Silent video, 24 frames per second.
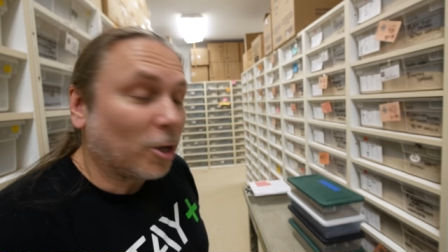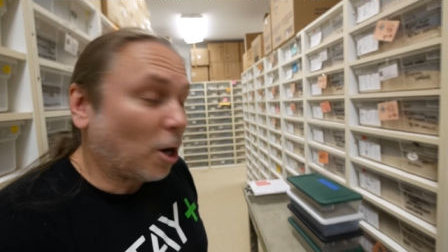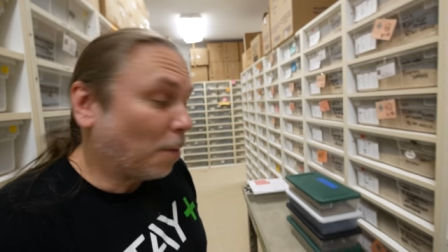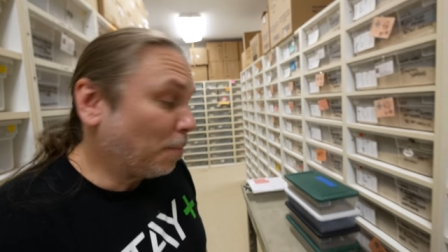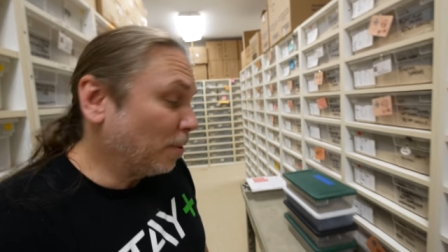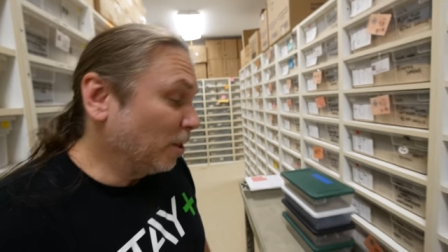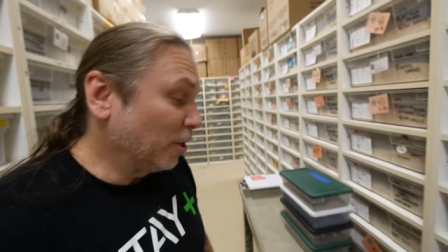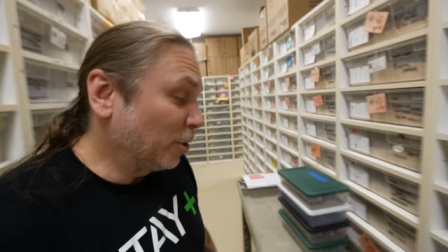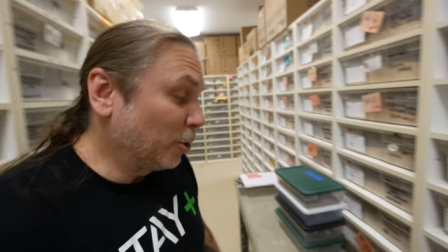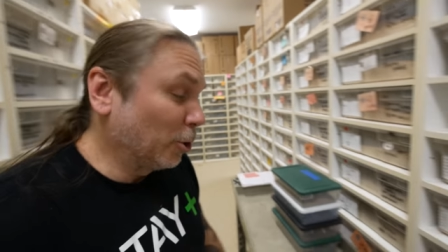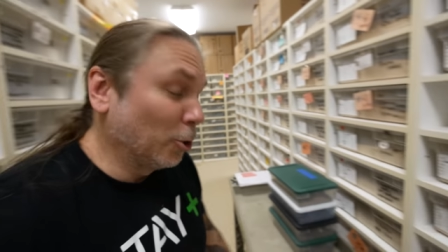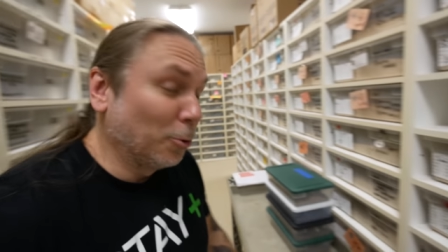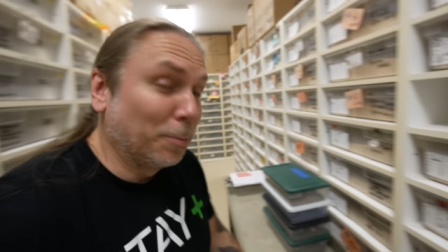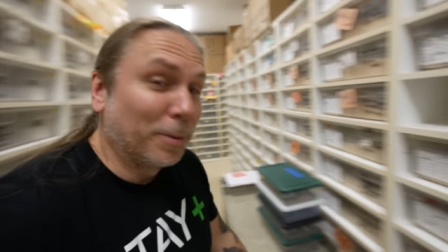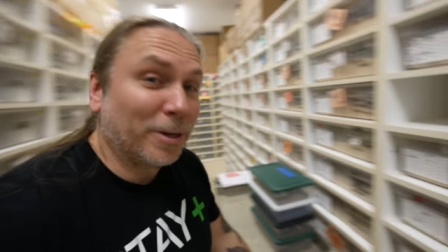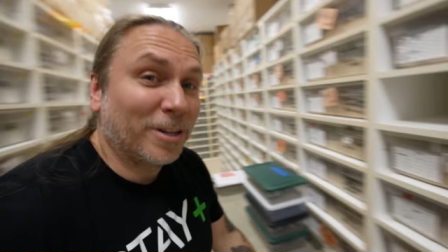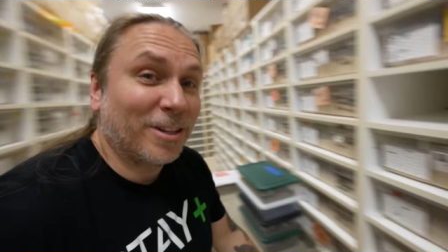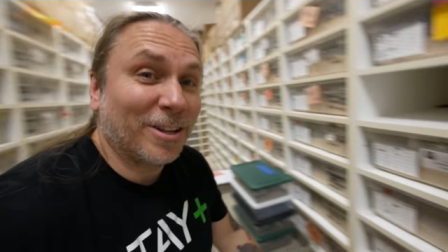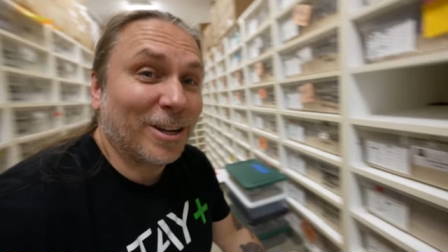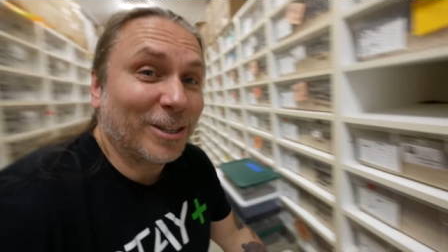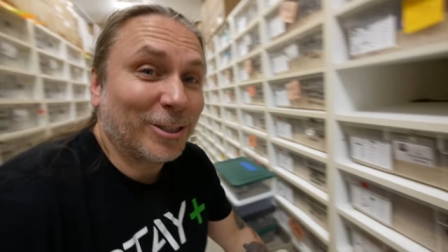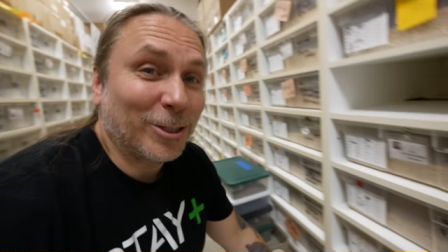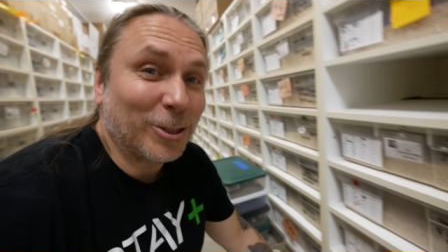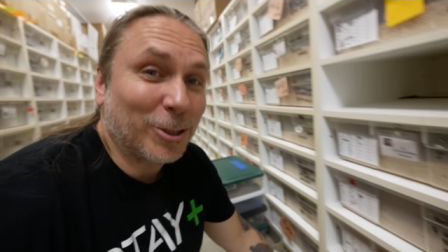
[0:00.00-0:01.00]
couple of Kluber
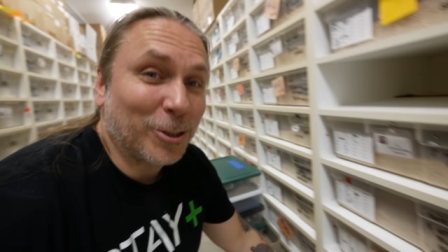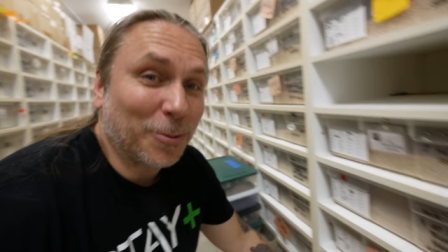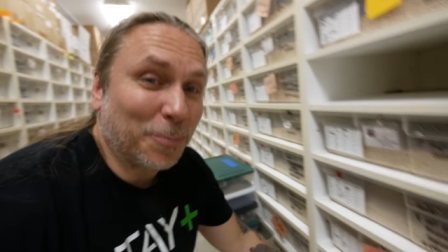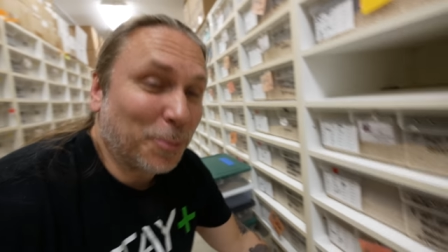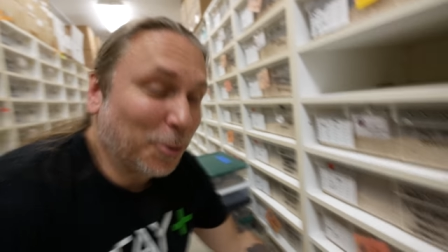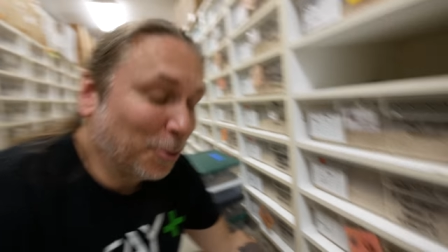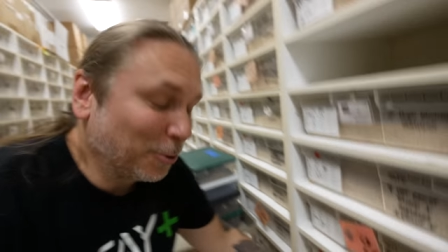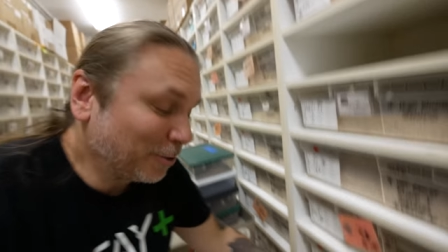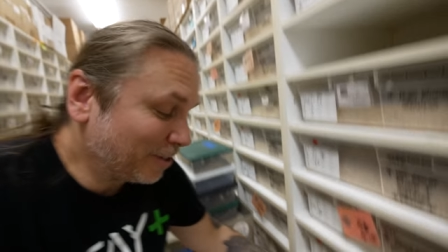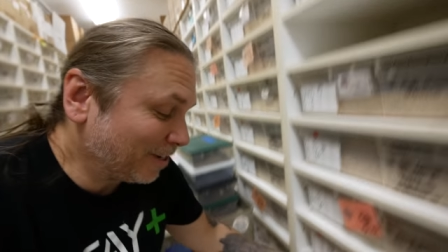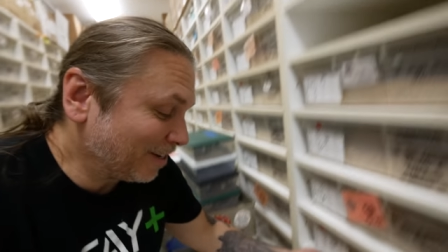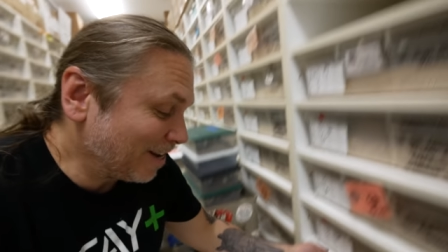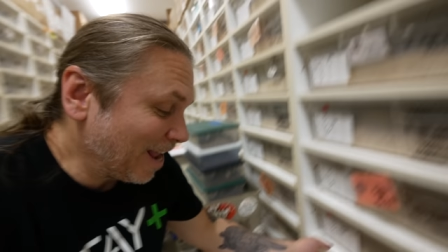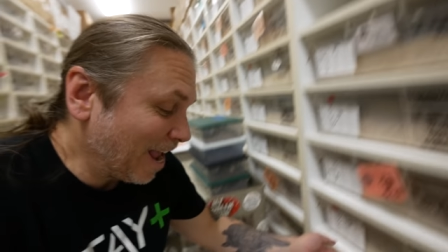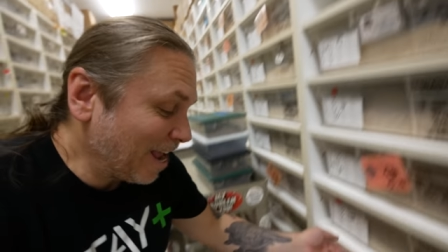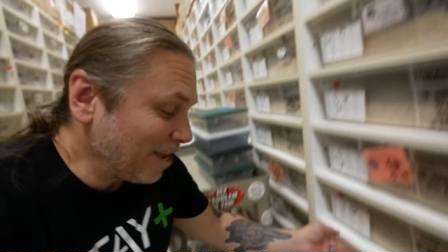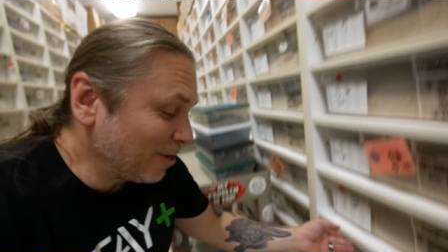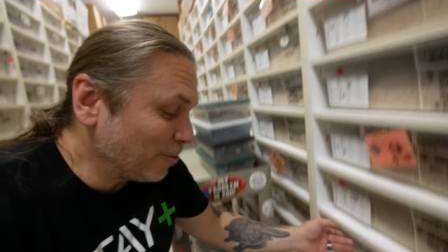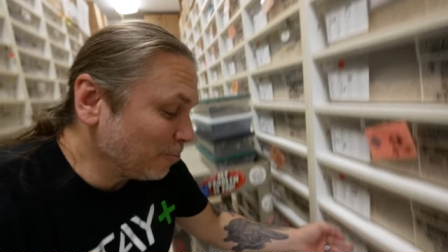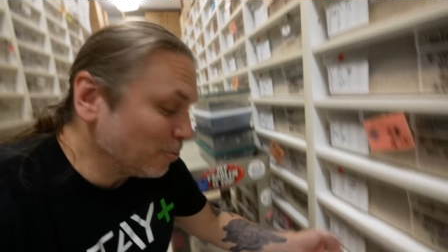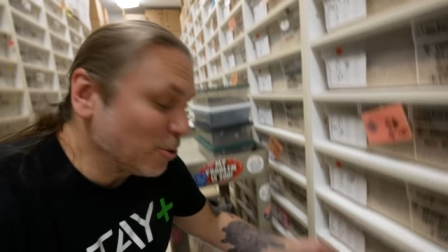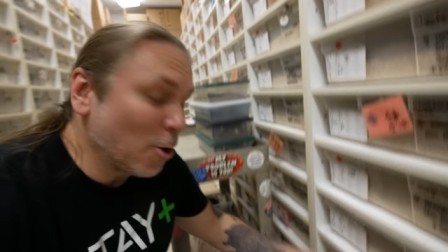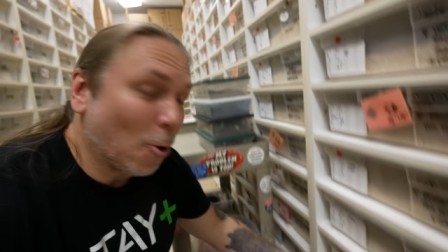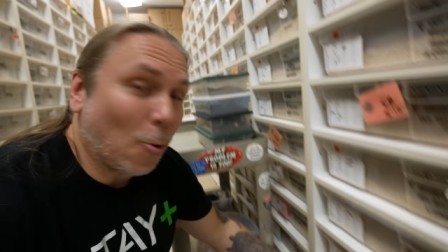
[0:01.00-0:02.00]
clutches to pull today.
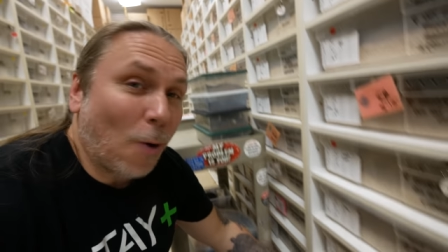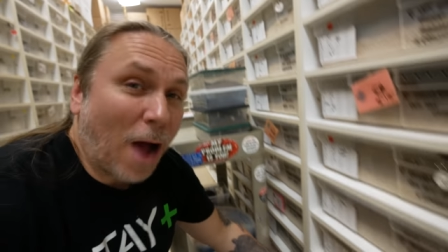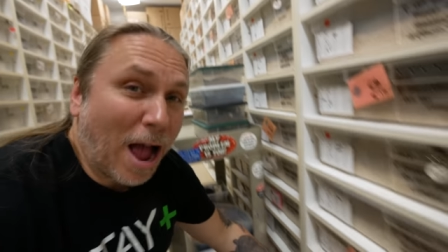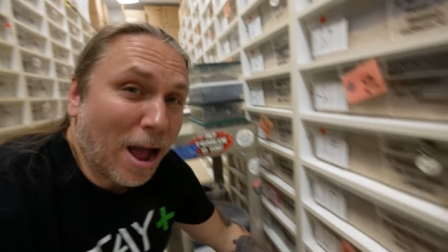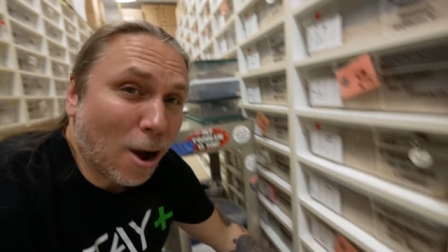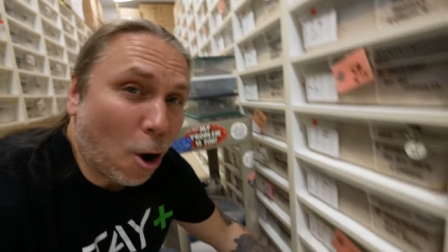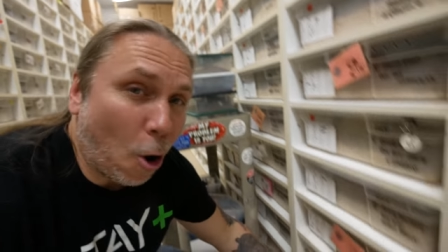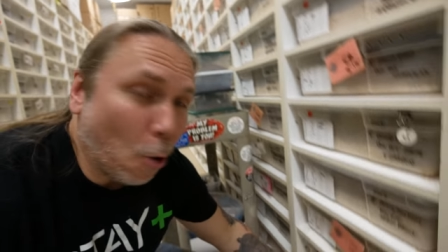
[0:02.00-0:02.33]
You know I